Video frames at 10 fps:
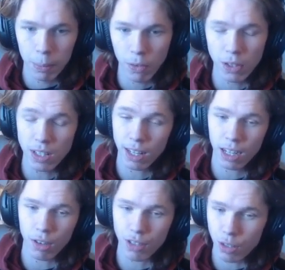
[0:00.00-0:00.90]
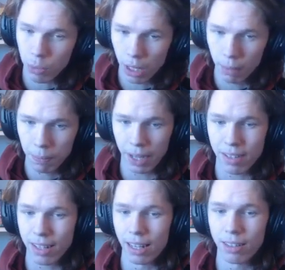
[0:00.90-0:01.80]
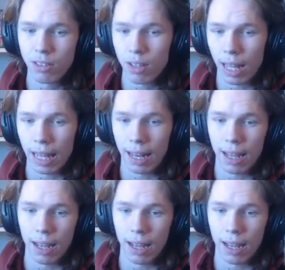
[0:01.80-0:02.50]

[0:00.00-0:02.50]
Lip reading: But for the sake of this run, I decided that